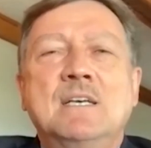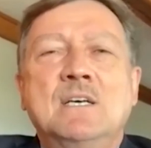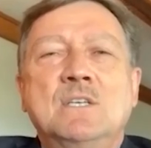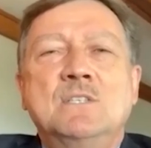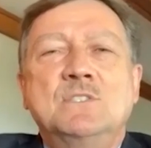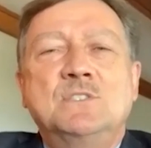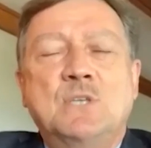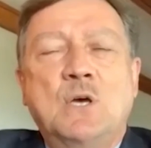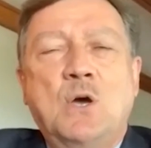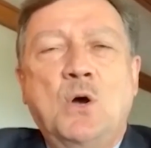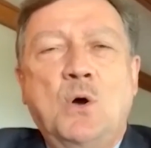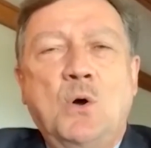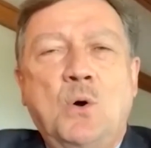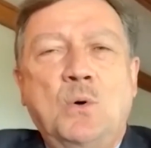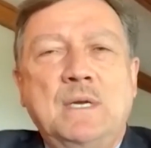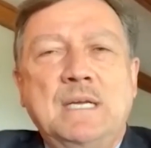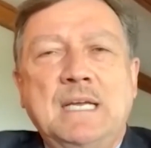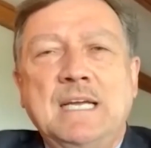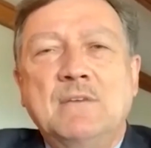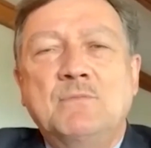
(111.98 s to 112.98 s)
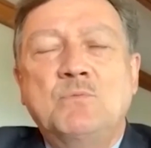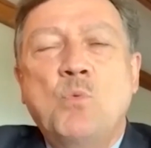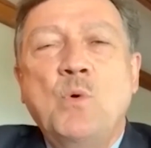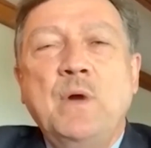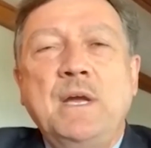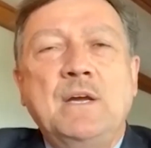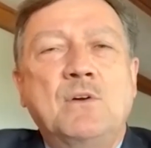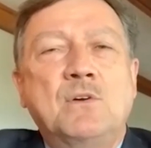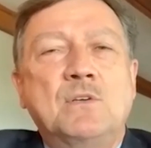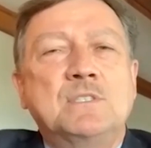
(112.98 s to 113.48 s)
So if
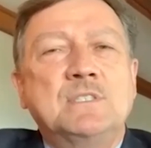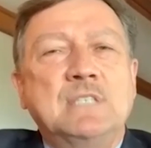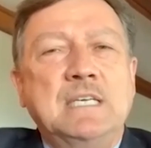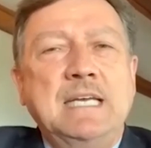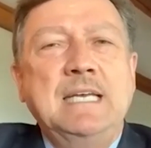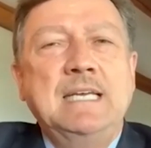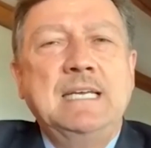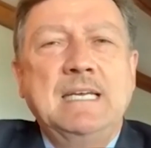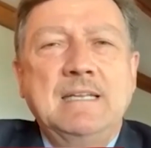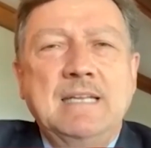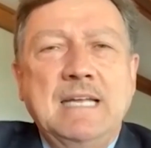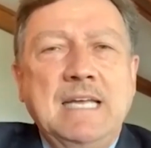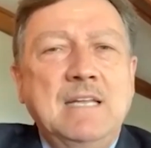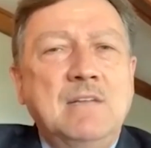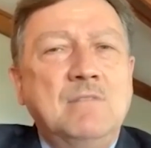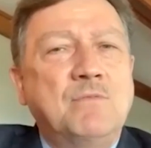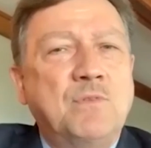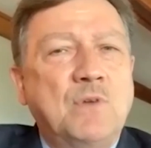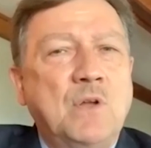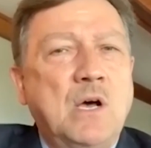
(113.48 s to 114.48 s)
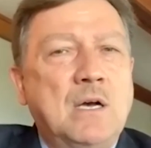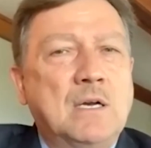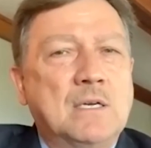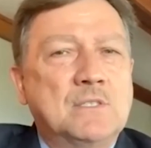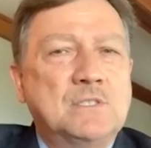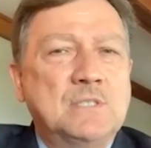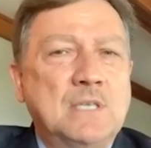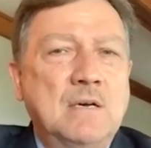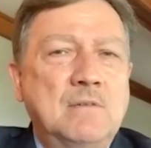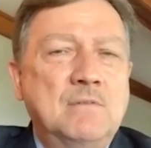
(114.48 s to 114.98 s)
we are seeing an
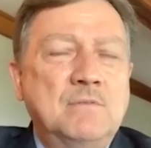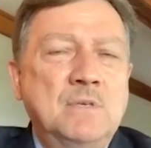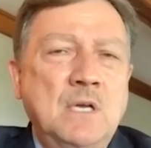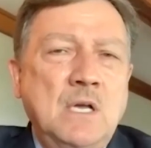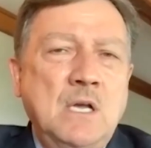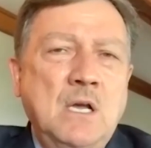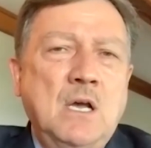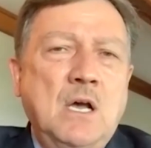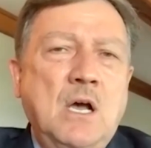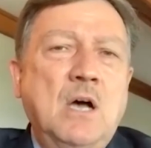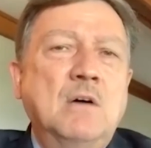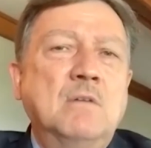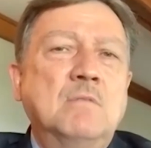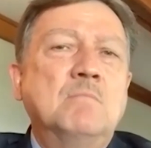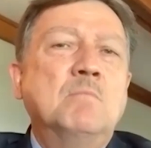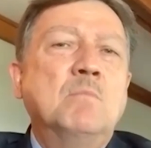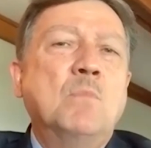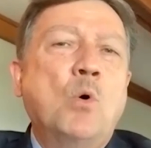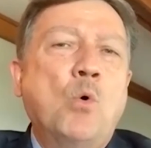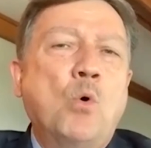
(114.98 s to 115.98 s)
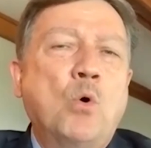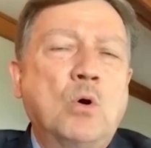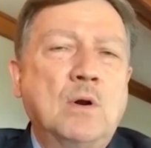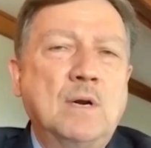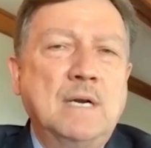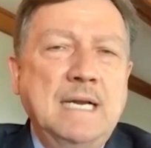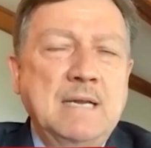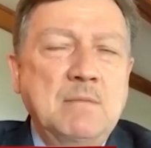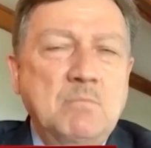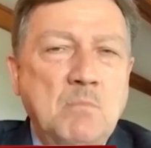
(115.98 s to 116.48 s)
influx of
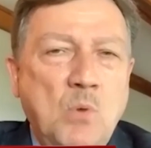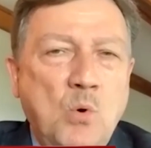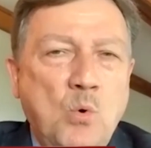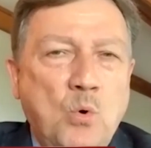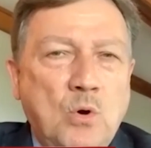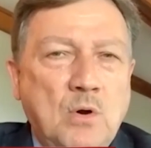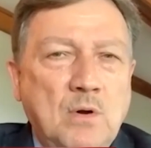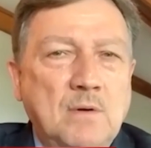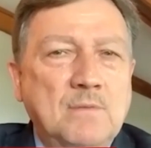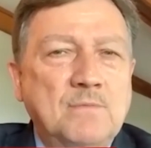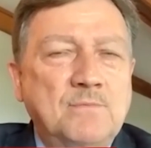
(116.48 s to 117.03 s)
more and more